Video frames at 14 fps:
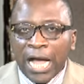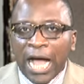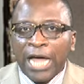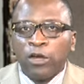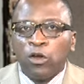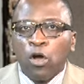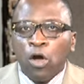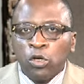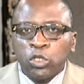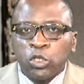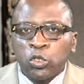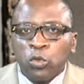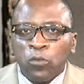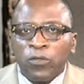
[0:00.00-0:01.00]
and
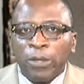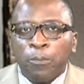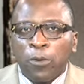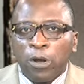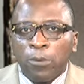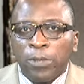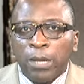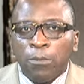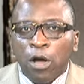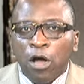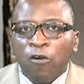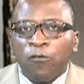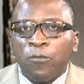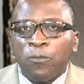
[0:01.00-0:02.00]
also the problem
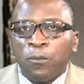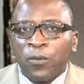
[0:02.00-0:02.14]
of